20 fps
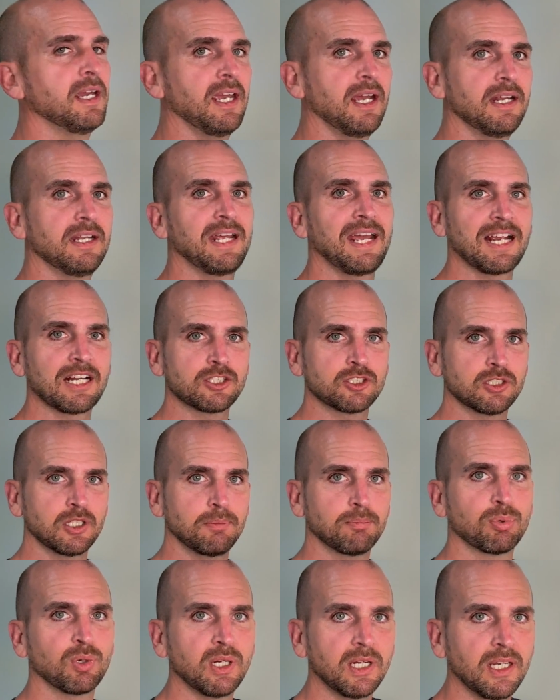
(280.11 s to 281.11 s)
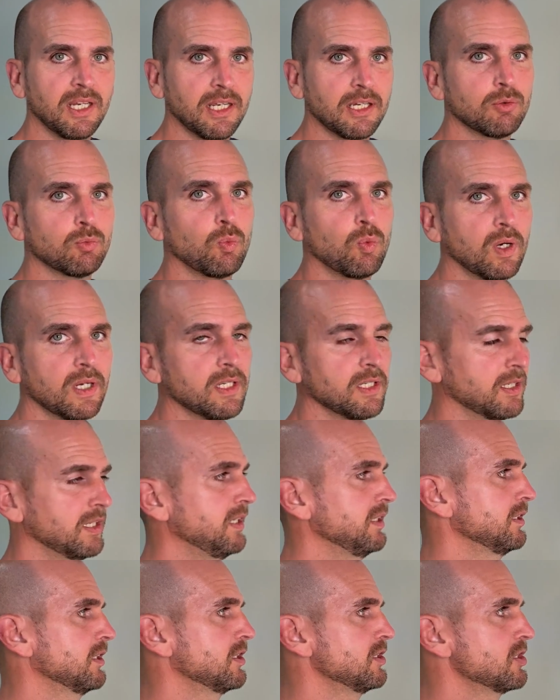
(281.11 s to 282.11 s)
and actually bringing in what it
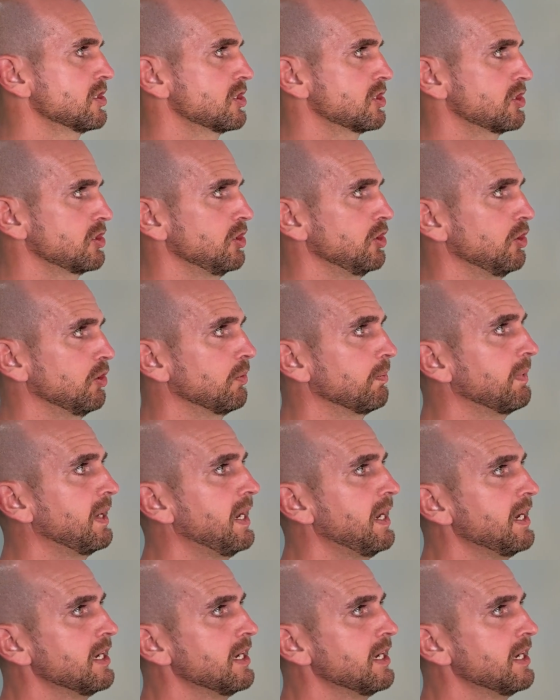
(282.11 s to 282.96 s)
can consume.